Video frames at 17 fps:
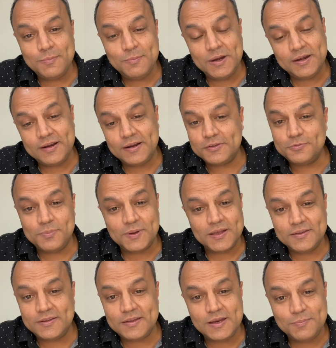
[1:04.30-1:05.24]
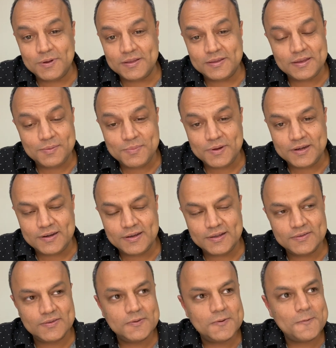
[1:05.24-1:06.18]
matrix by a 3x3
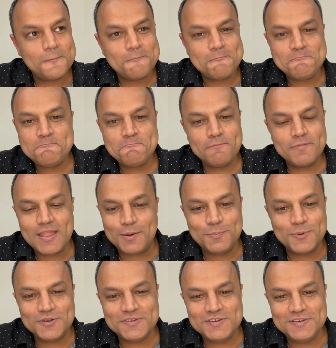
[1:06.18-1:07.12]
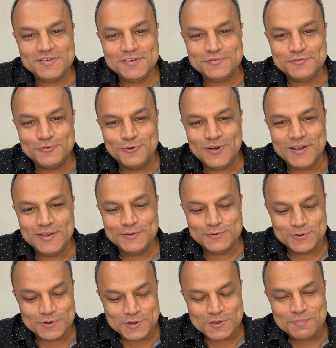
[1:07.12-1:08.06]
matrix, that person is just fooling
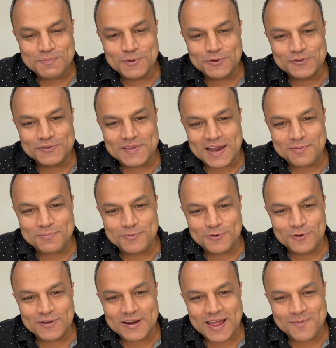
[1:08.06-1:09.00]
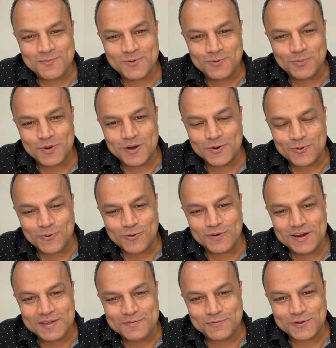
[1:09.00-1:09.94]
you, because that program will work
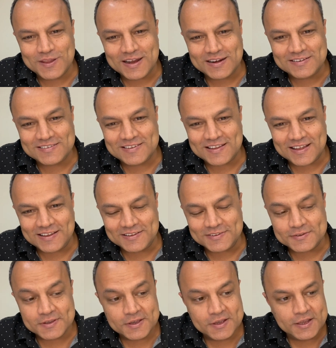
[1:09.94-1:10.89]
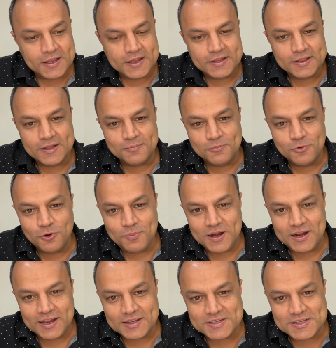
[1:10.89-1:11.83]
only for that size. The
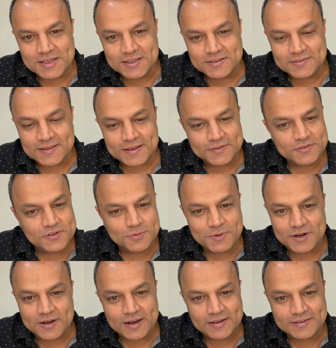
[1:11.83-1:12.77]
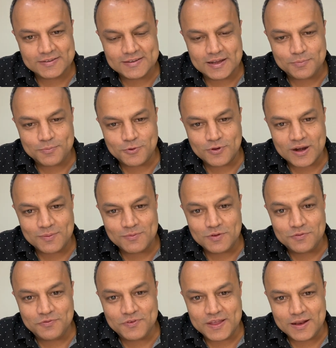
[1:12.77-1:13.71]
moment I change the size of the matrices, that program will
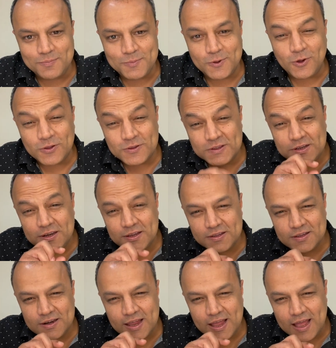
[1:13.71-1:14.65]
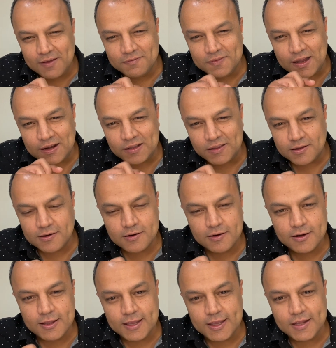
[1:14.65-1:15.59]
fail because it doesn't have that
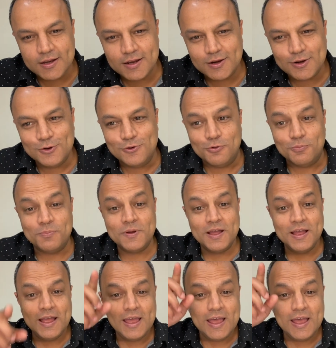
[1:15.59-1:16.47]
third inner loop.